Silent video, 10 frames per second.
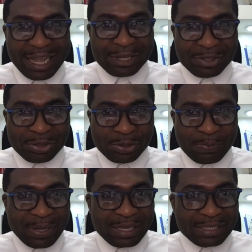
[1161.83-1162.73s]
our
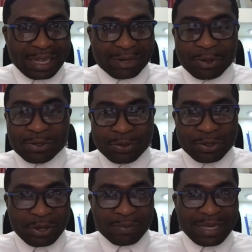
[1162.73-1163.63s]
YouTube page, and also
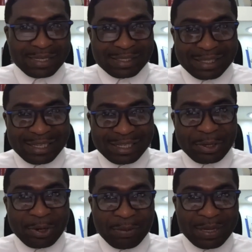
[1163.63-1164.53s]
comment in the
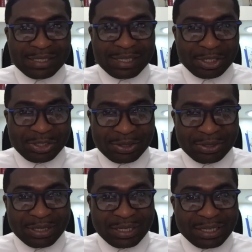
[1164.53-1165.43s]
comment
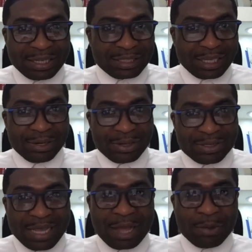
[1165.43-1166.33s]
section and tell
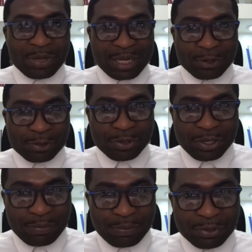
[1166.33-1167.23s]
us how we can also
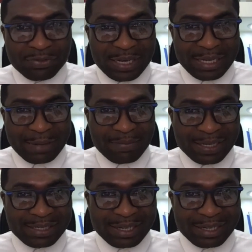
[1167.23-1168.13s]
improve and get
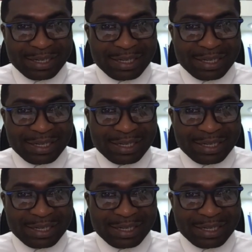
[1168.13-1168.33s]
better,